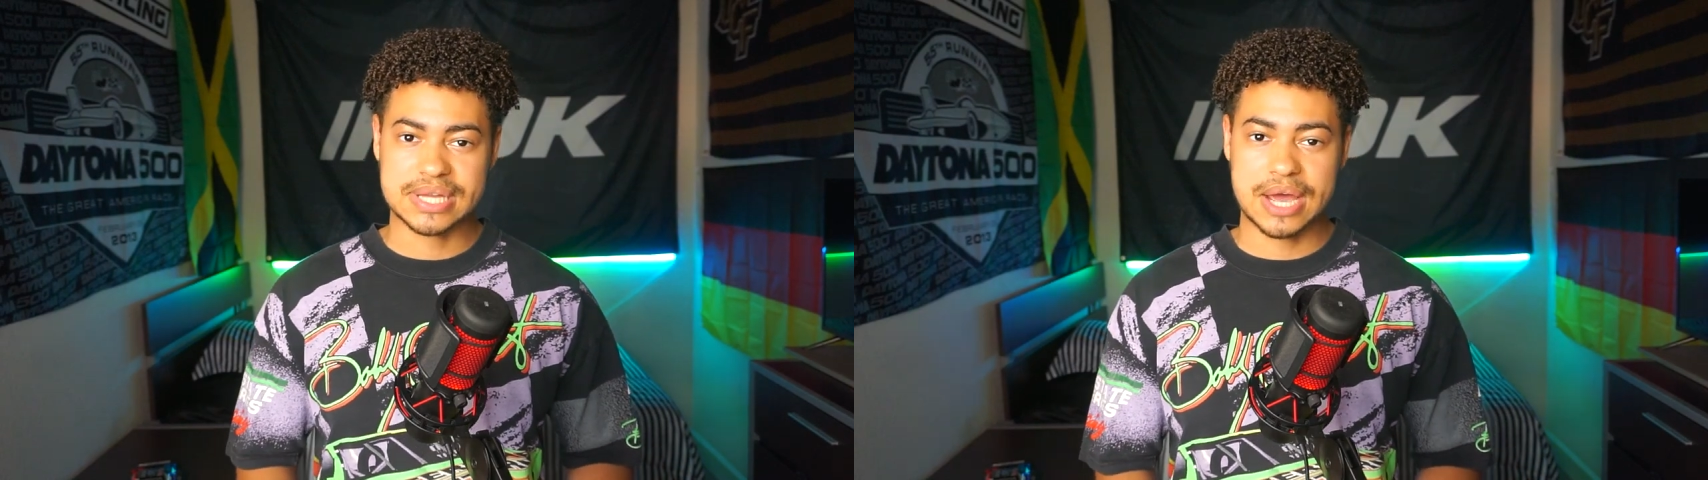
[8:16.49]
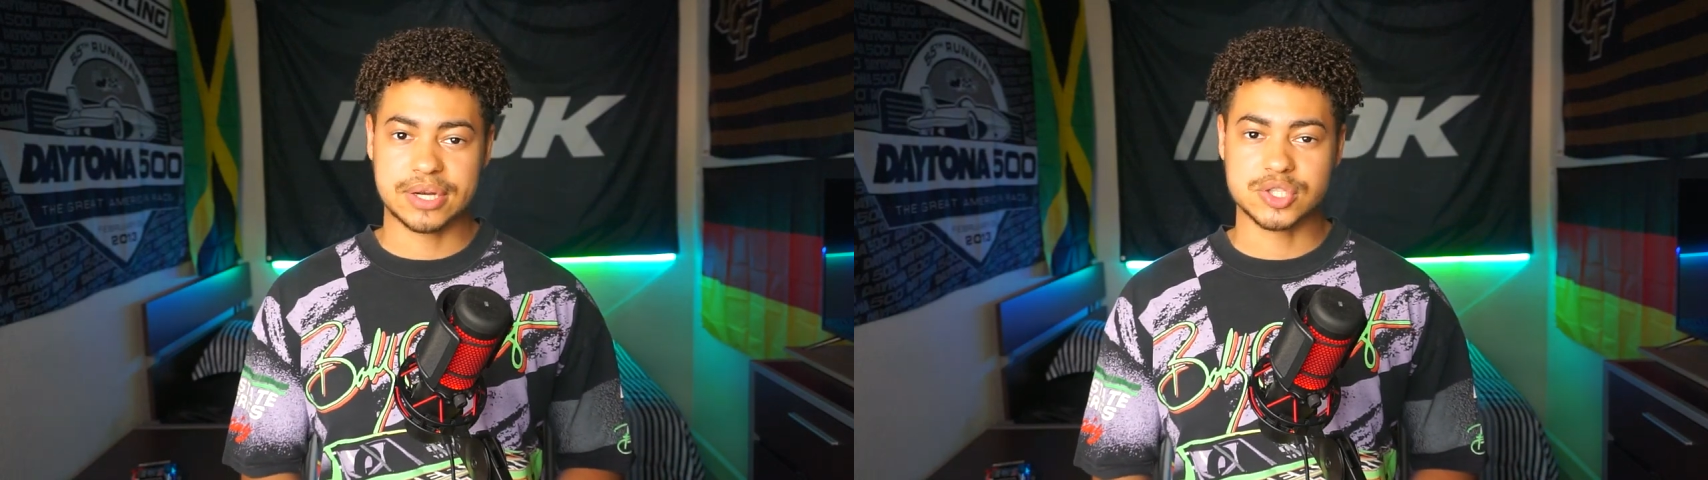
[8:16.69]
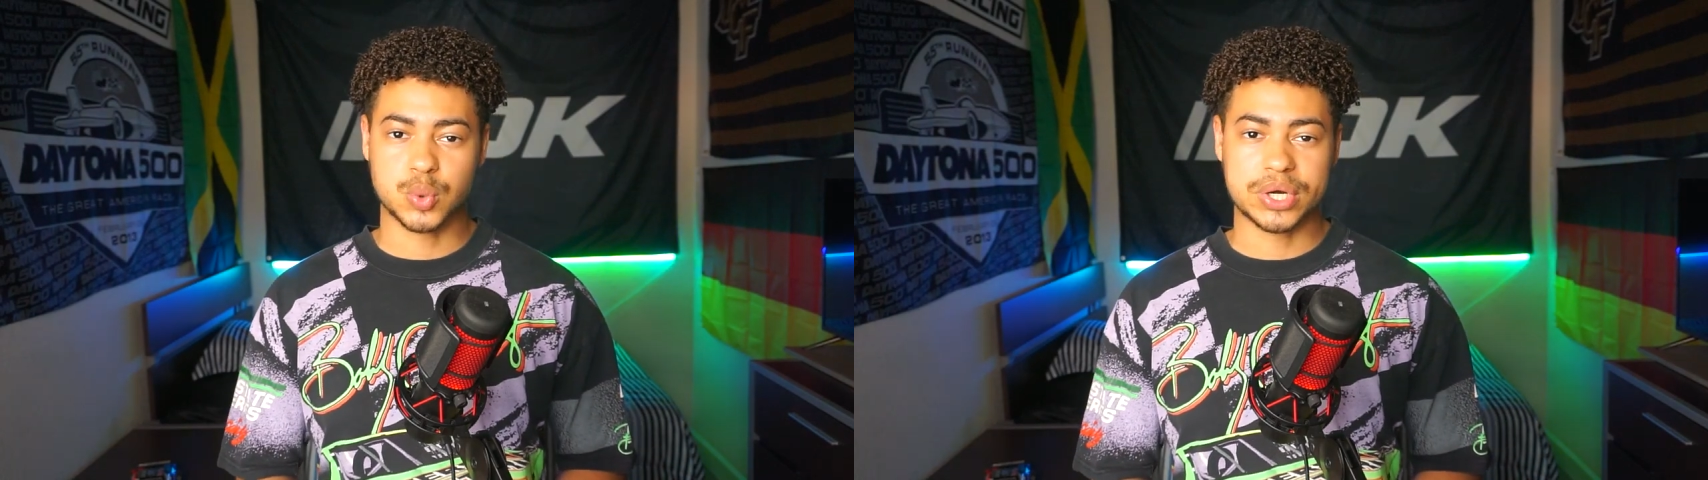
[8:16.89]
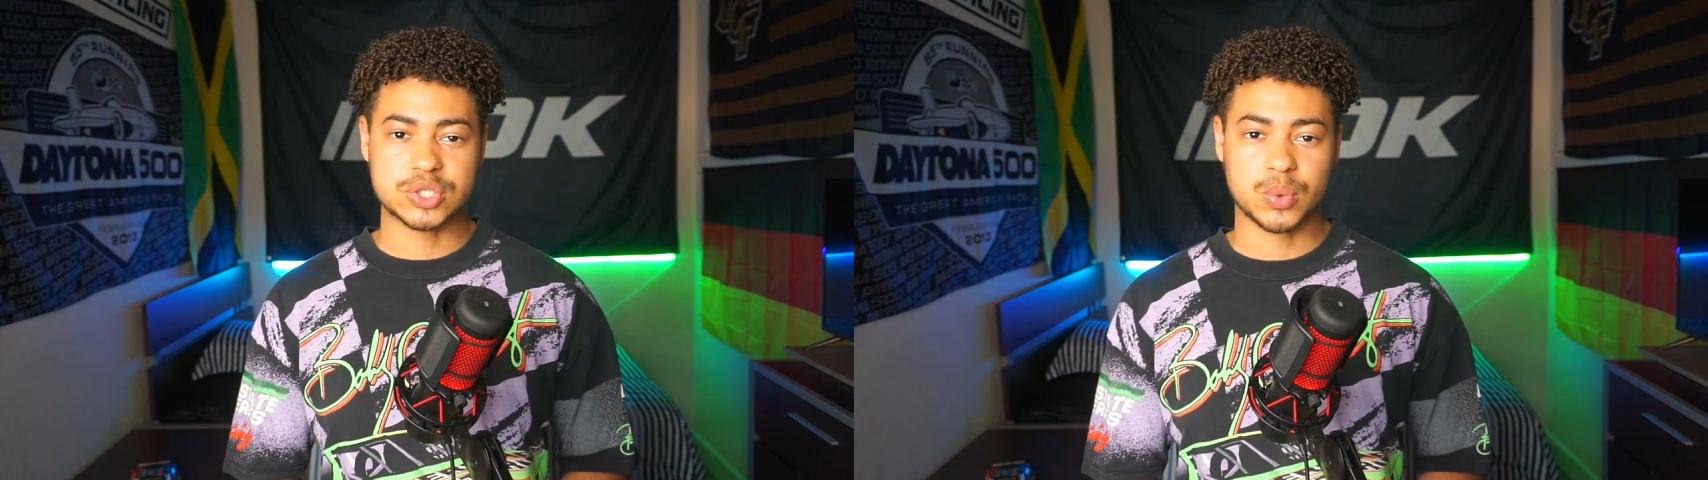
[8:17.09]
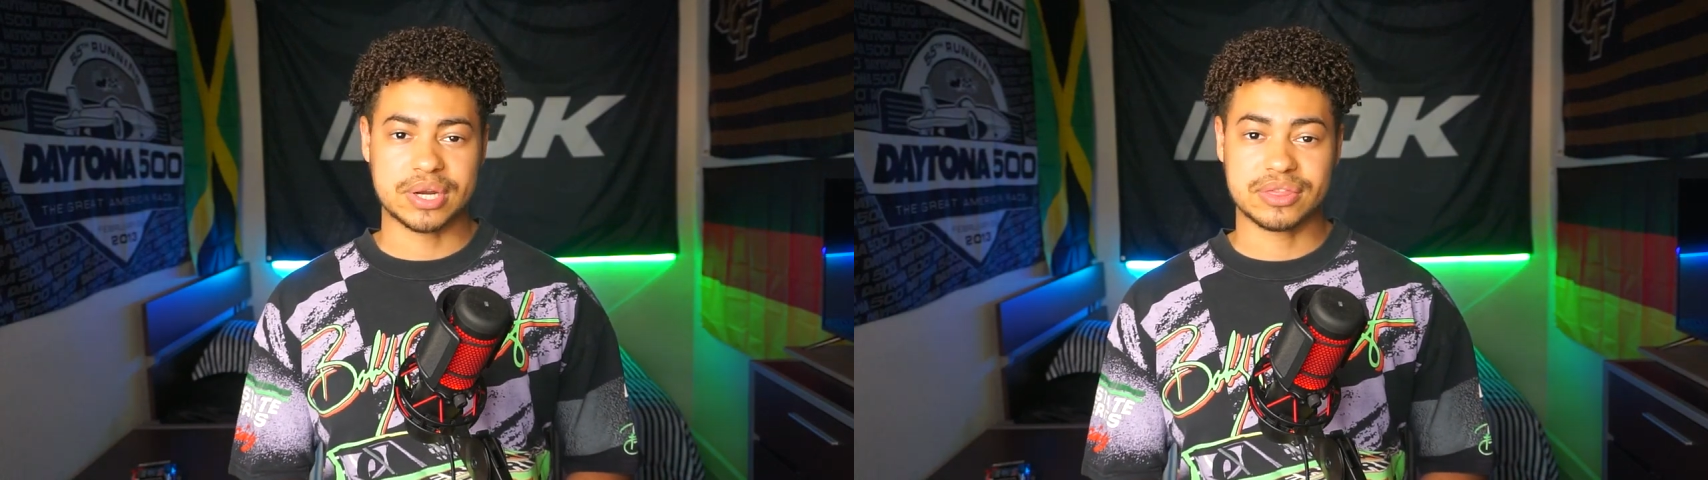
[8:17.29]
down in
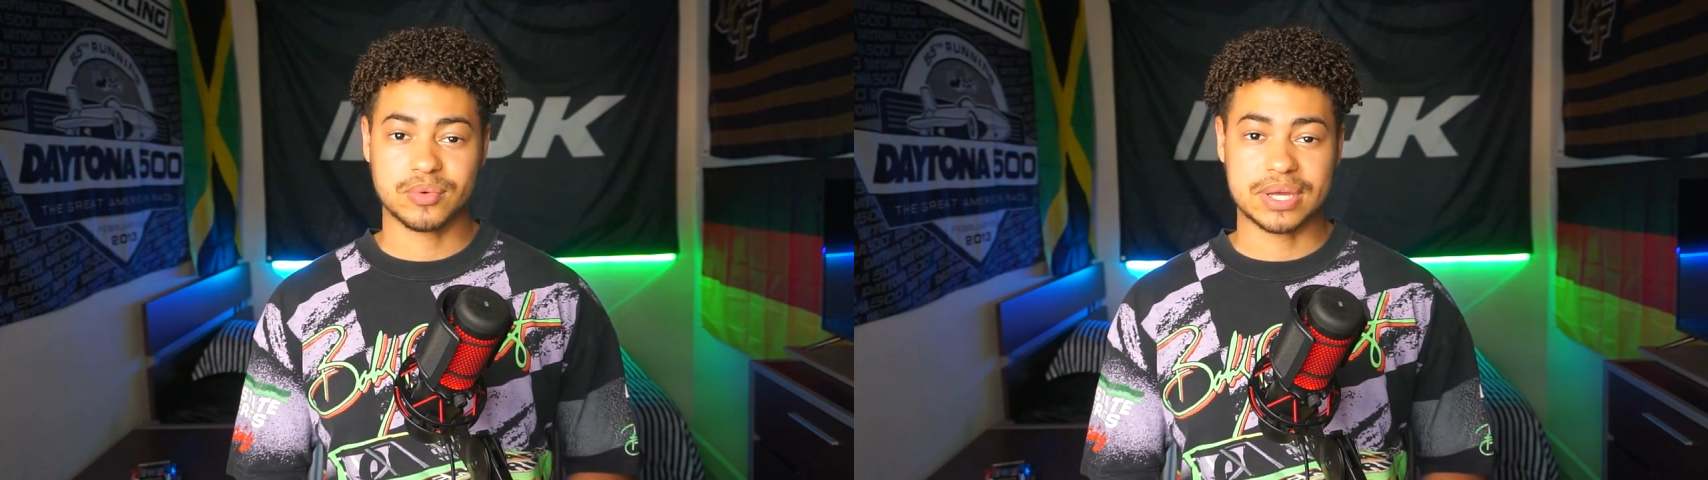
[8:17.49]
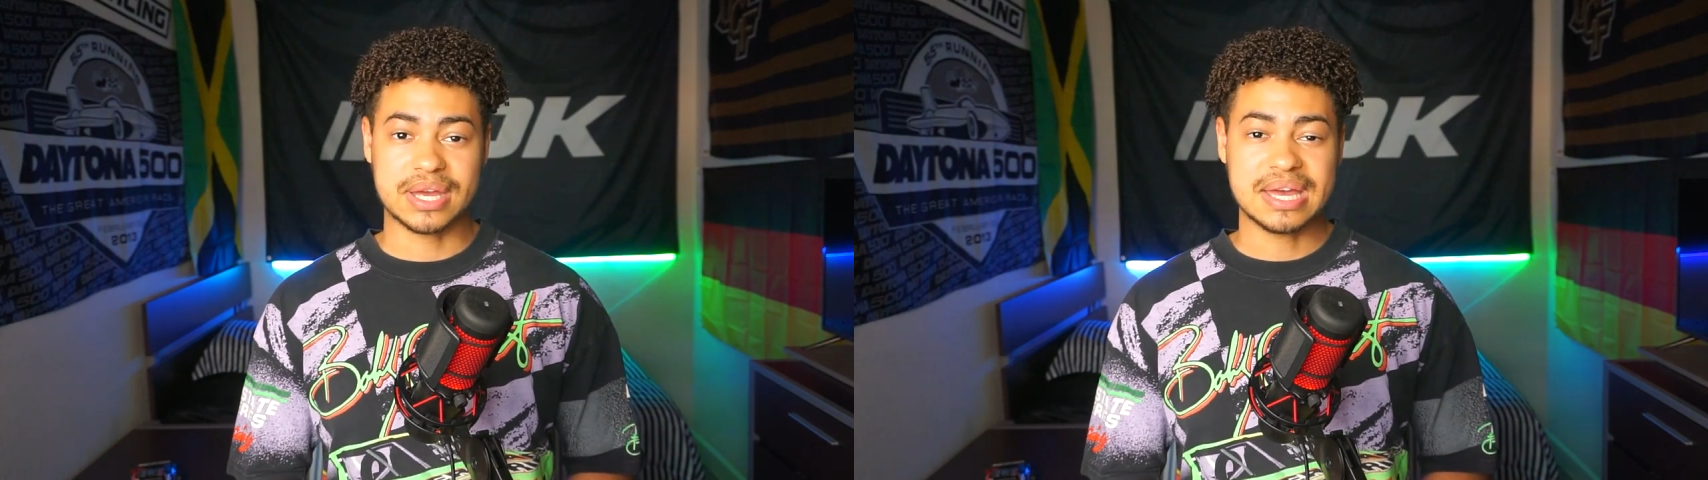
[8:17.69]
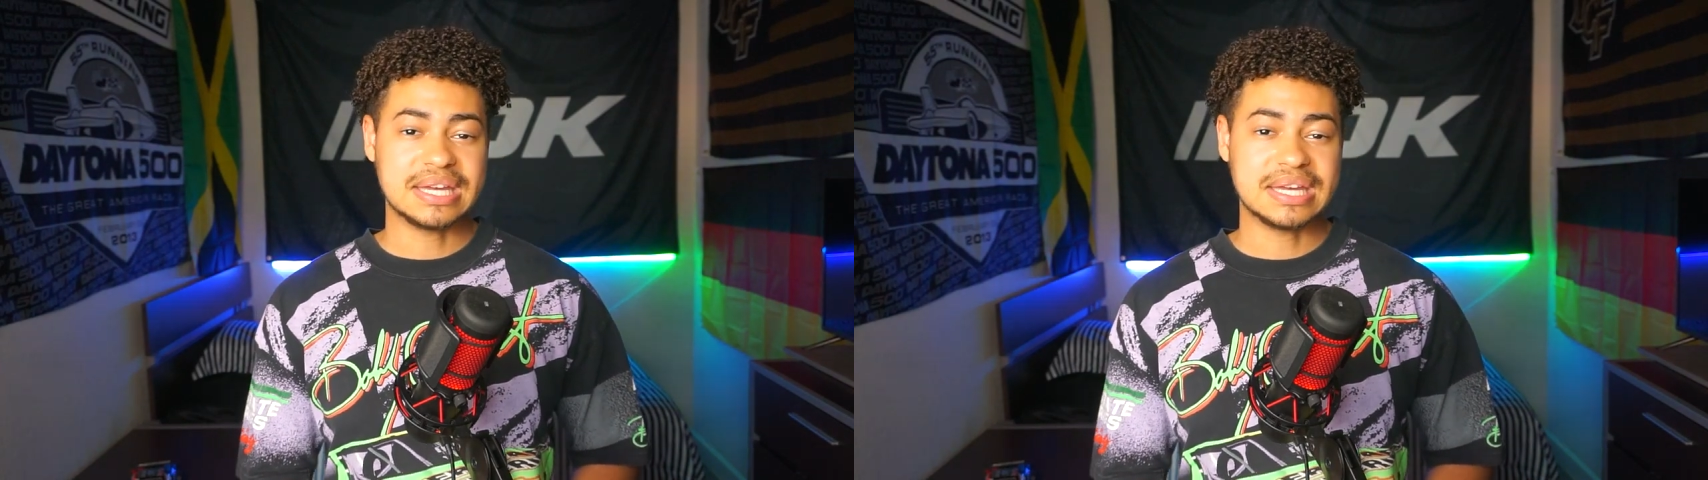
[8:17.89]
2023.